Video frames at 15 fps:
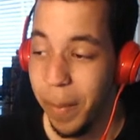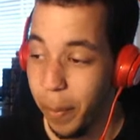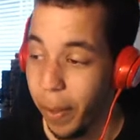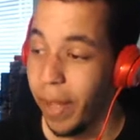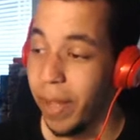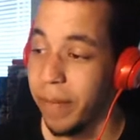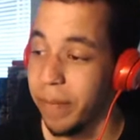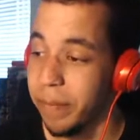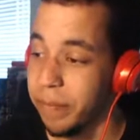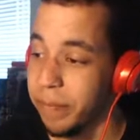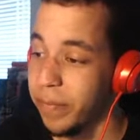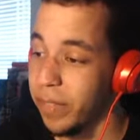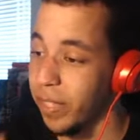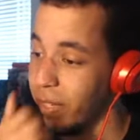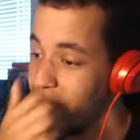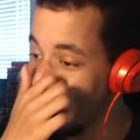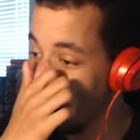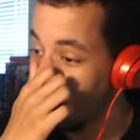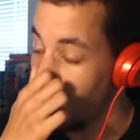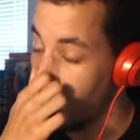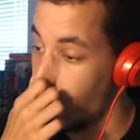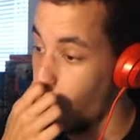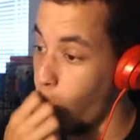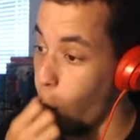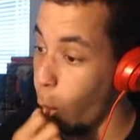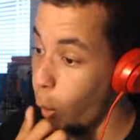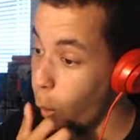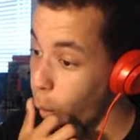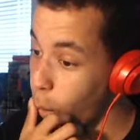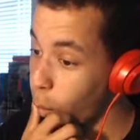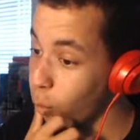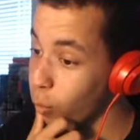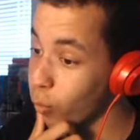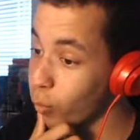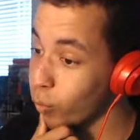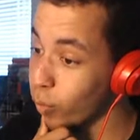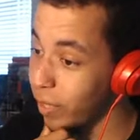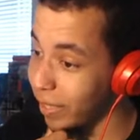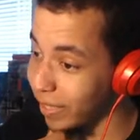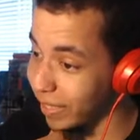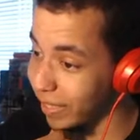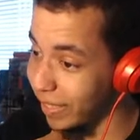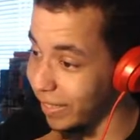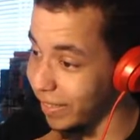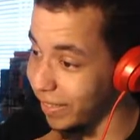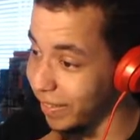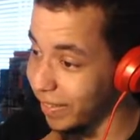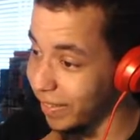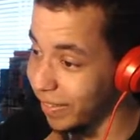But well, oh really?